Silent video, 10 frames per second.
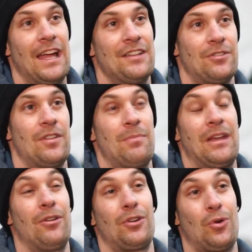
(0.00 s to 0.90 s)
And so then
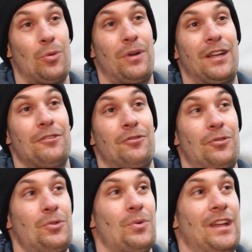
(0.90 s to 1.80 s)
be able to incorporate
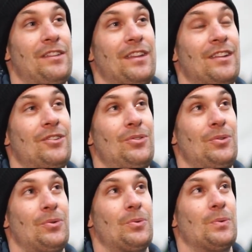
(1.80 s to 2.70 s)
food waste
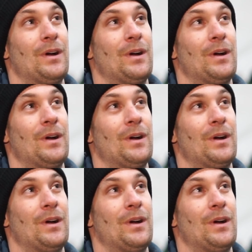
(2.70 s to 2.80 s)
into